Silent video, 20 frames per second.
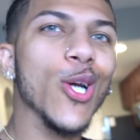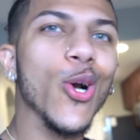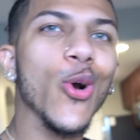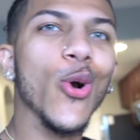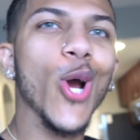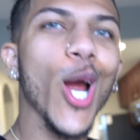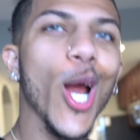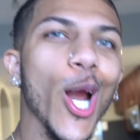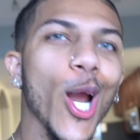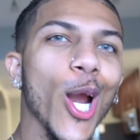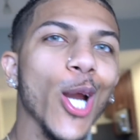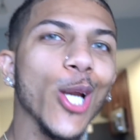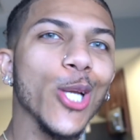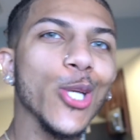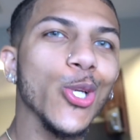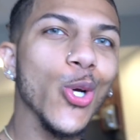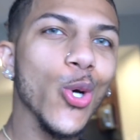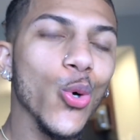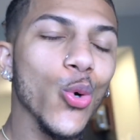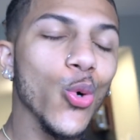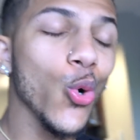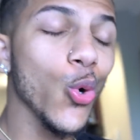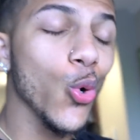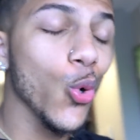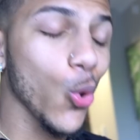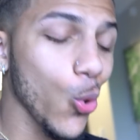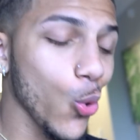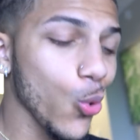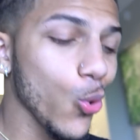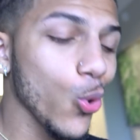your hairdo.
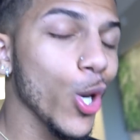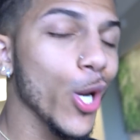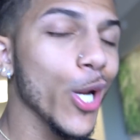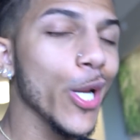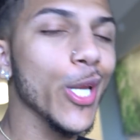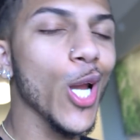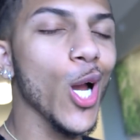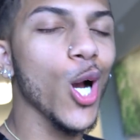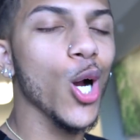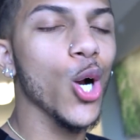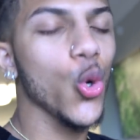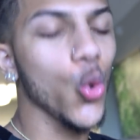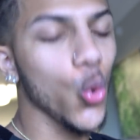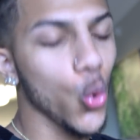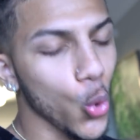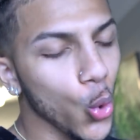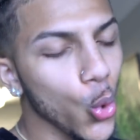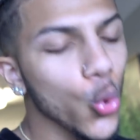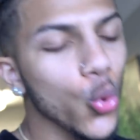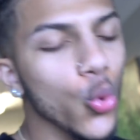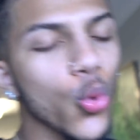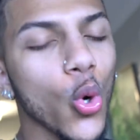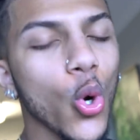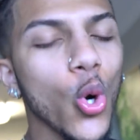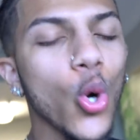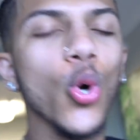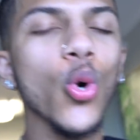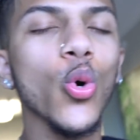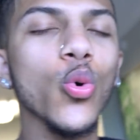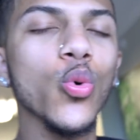Ooh, yeah, ooh,
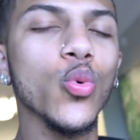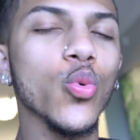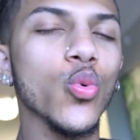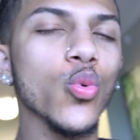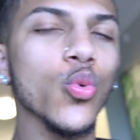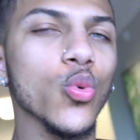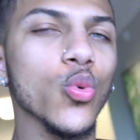ooh.